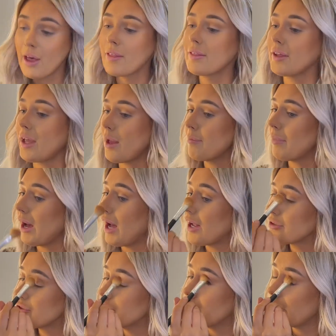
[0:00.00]
They're getting bad.
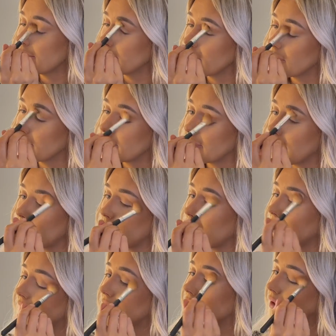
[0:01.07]
You guys are gonna see
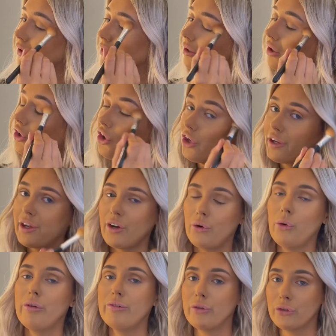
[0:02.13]
me looking
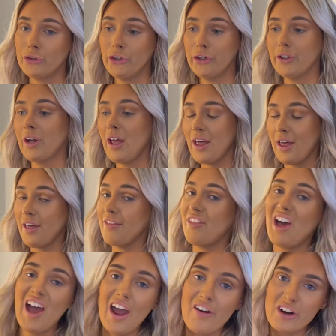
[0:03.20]
awful soon. The
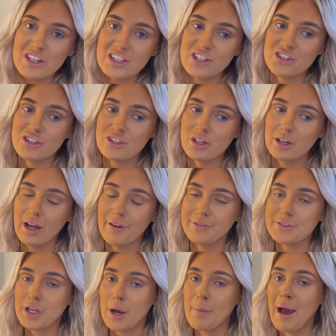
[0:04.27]
hair extensions are gonna have to
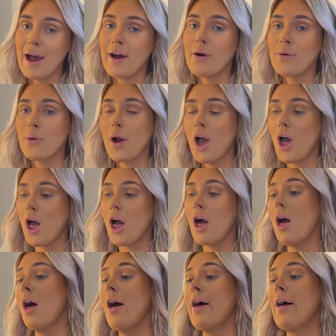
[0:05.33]
come out.
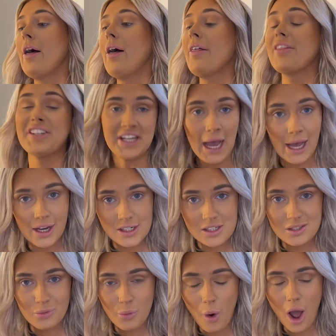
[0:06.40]
The tan
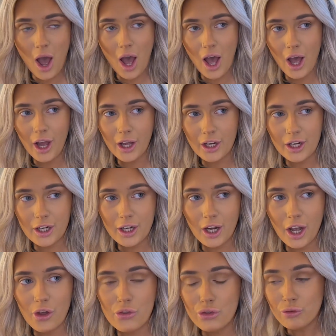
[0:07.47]
doesn't work.
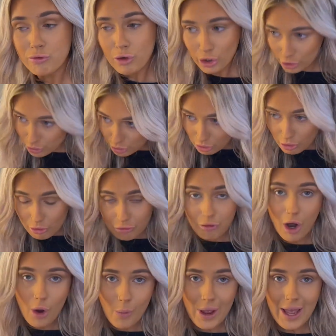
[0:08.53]
The roots are
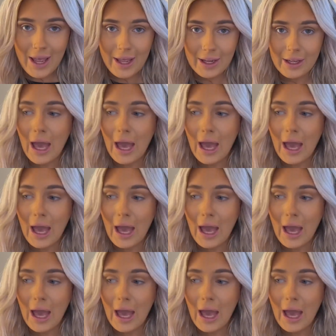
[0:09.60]
growing.